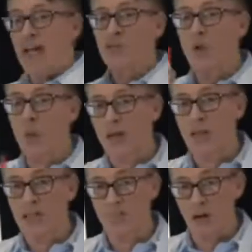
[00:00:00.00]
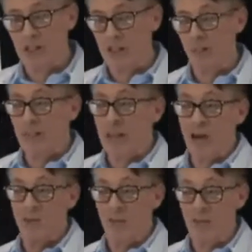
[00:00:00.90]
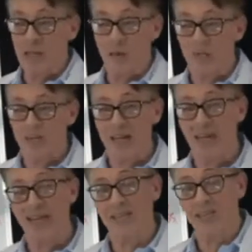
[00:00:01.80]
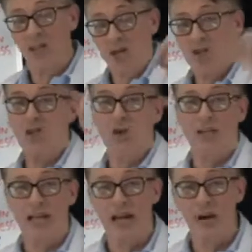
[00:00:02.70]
as quickly as possible. And really what I'm saying is join